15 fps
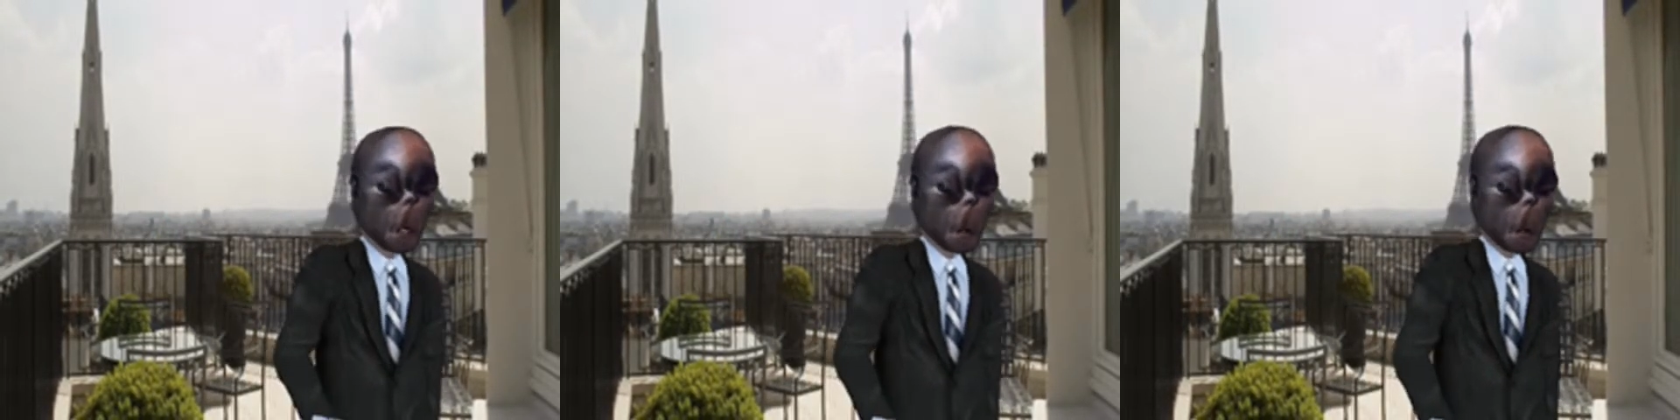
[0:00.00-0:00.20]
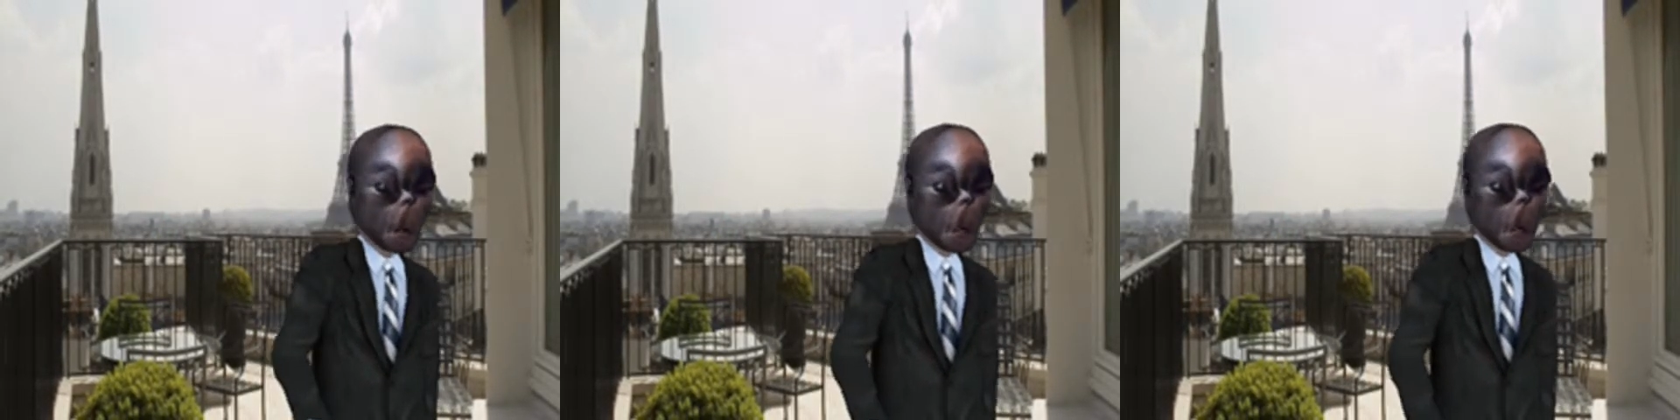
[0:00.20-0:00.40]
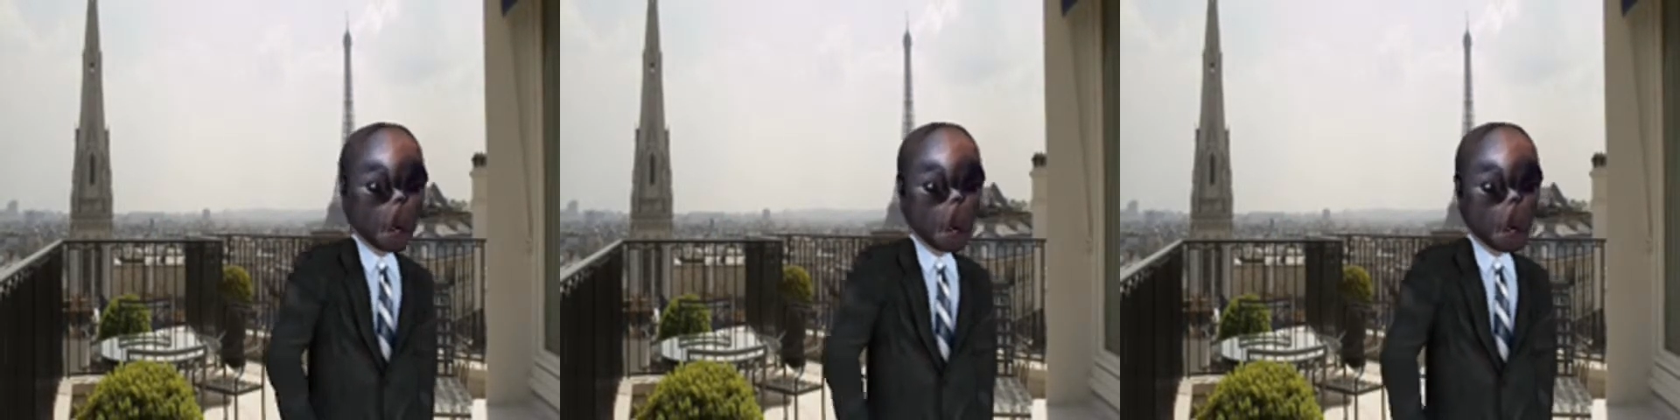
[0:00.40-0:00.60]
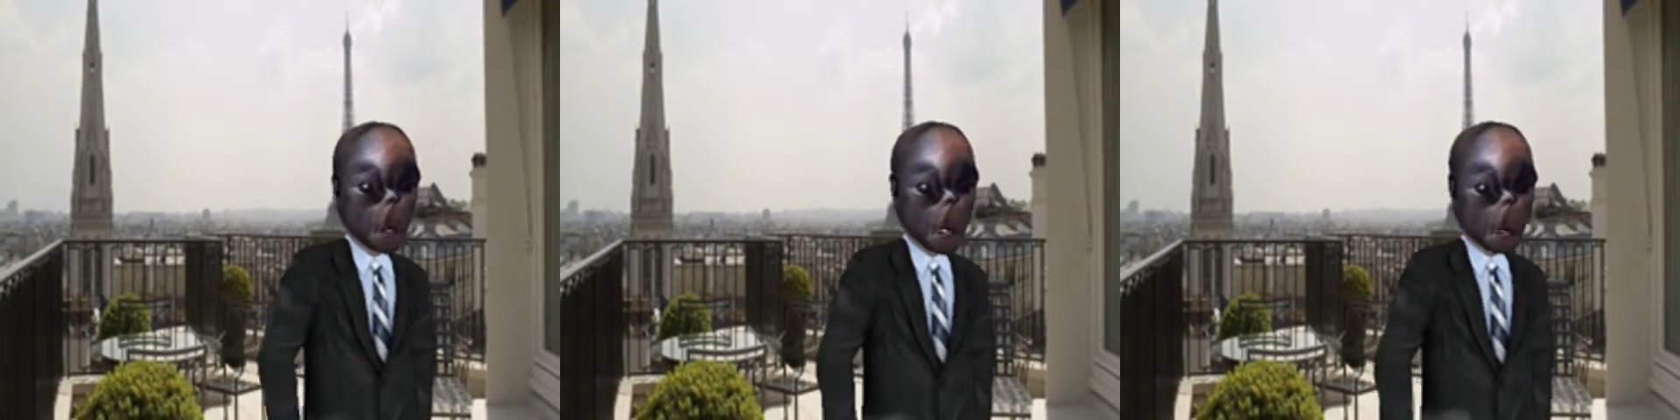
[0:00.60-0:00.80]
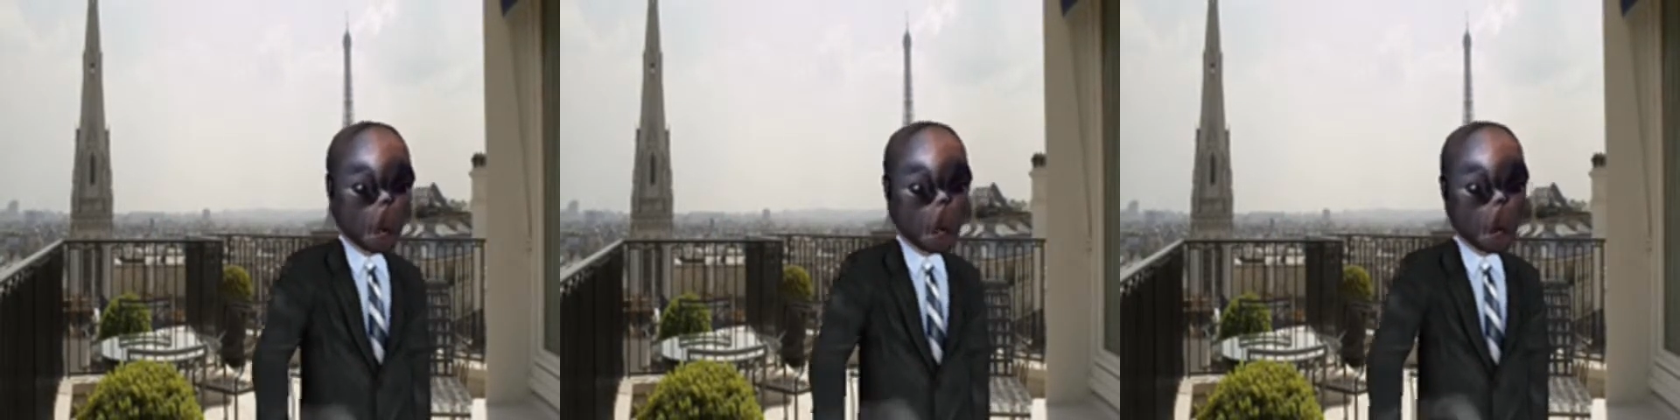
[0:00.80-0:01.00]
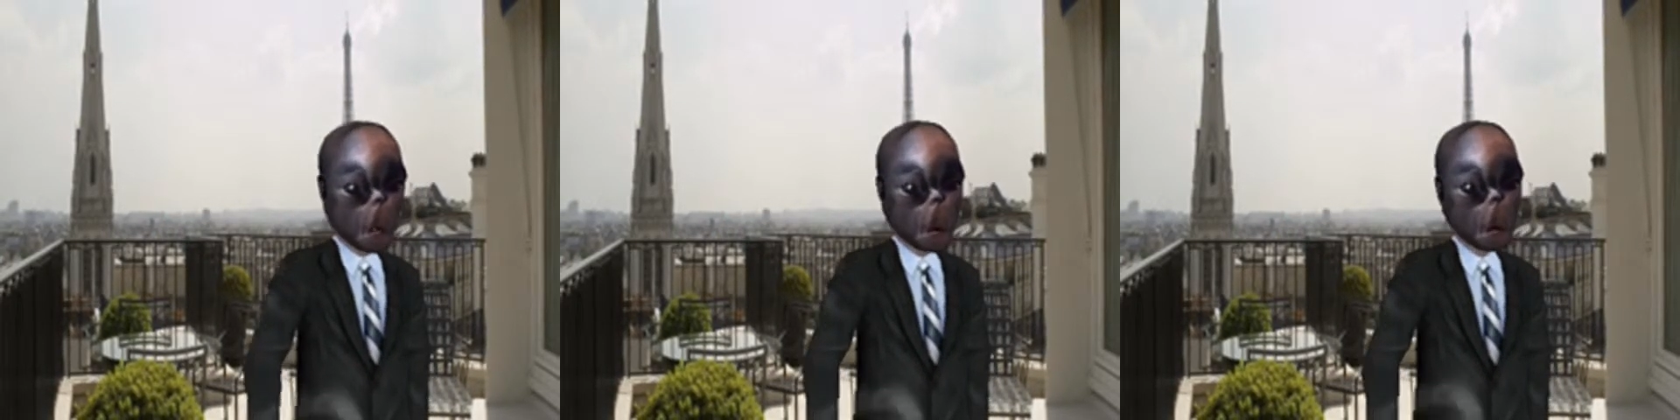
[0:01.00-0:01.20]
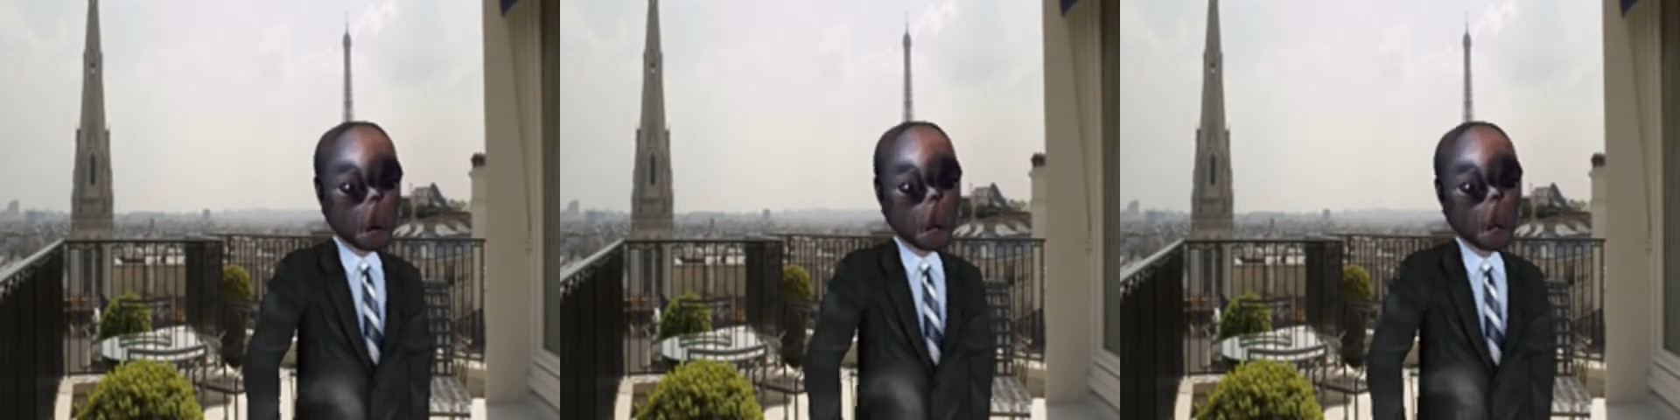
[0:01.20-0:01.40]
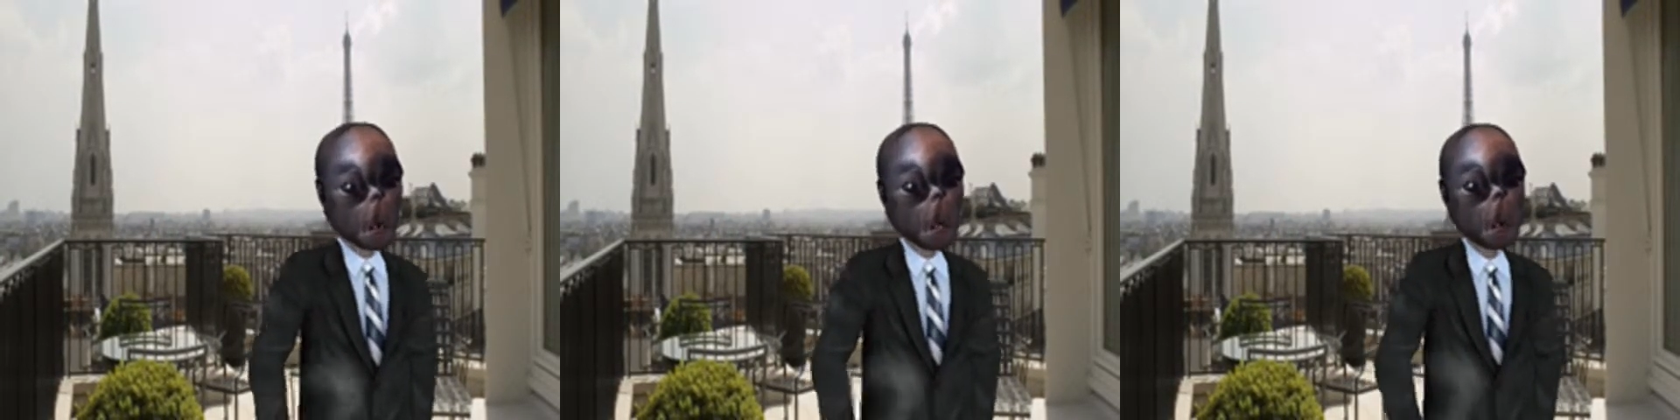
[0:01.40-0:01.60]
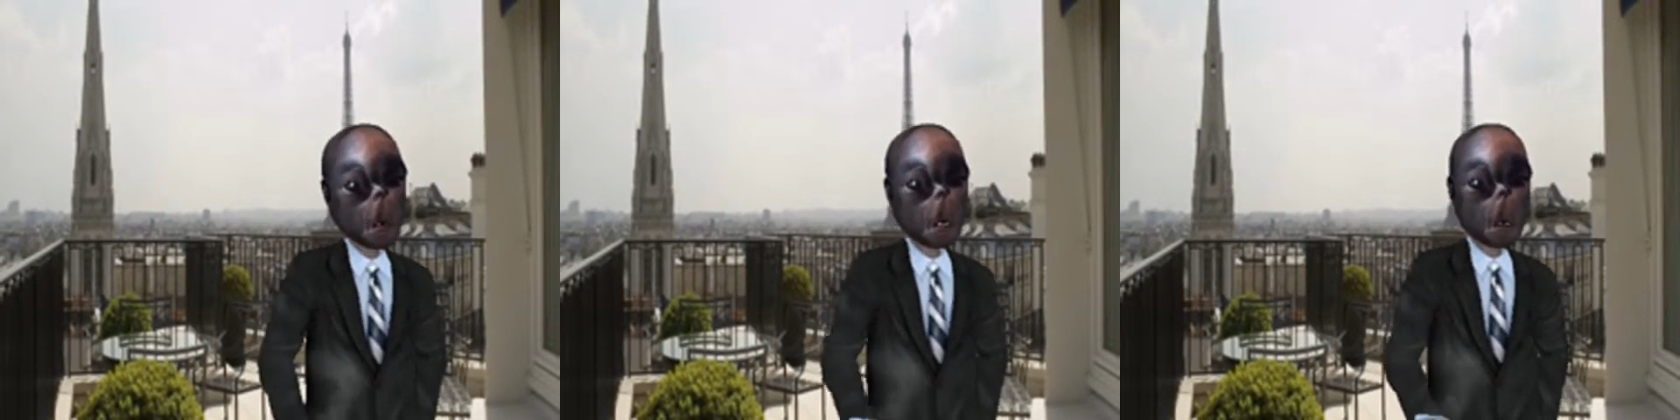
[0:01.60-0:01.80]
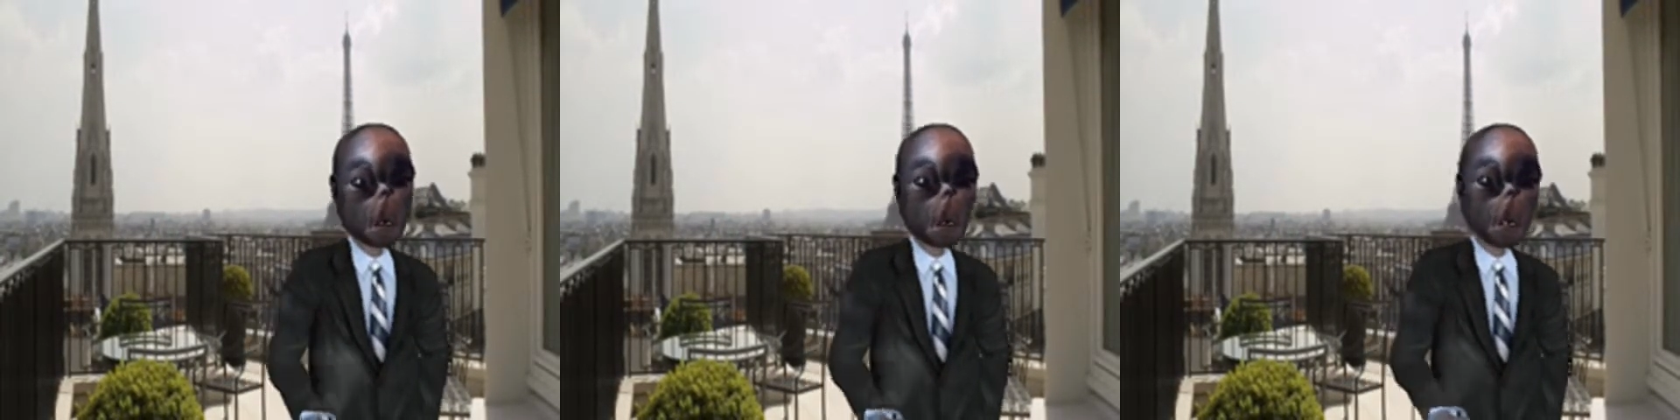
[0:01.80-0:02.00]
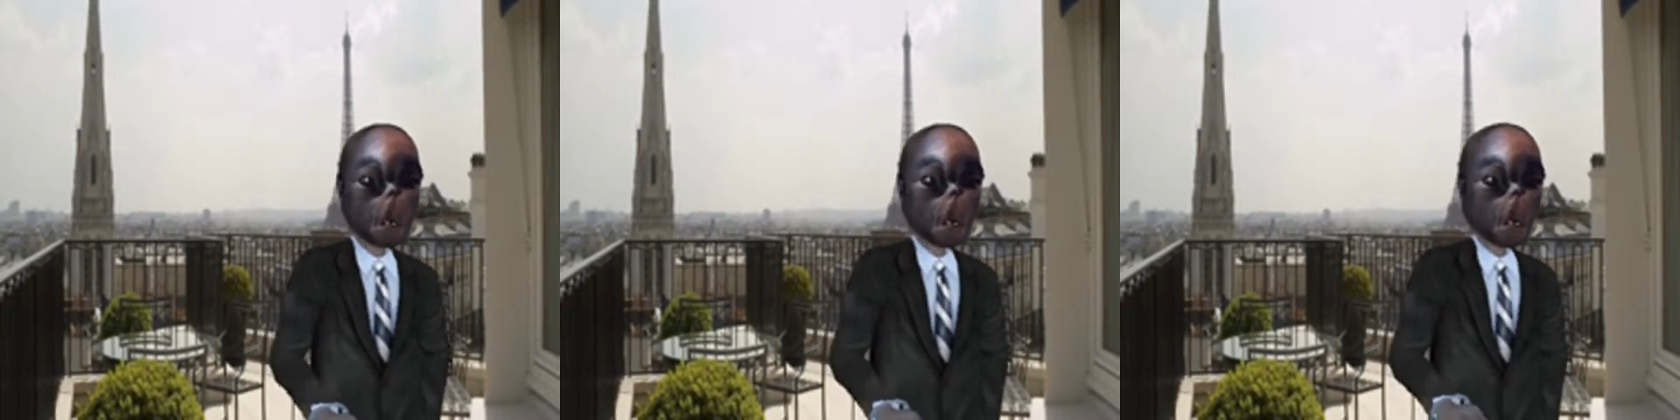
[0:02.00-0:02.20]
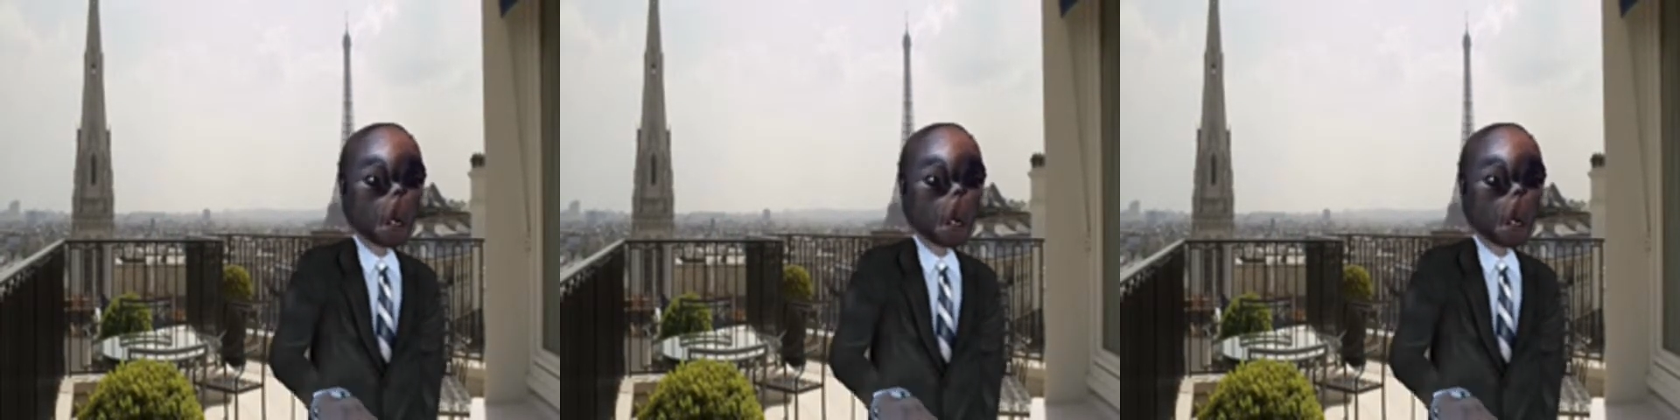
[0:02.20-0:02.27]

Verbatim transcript: I don't know why it was hip. It was the drugs.